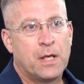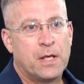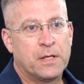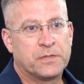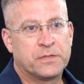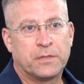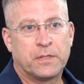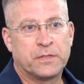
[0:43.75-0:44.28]

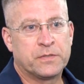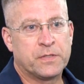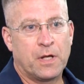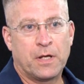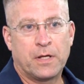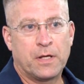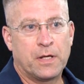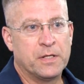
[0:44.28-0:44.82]
It's, it's
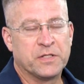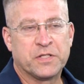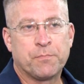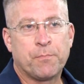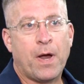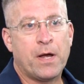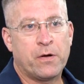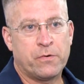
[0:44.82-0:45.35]

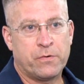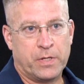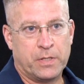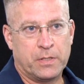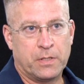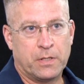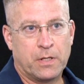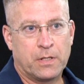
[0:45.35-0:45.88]
inspiring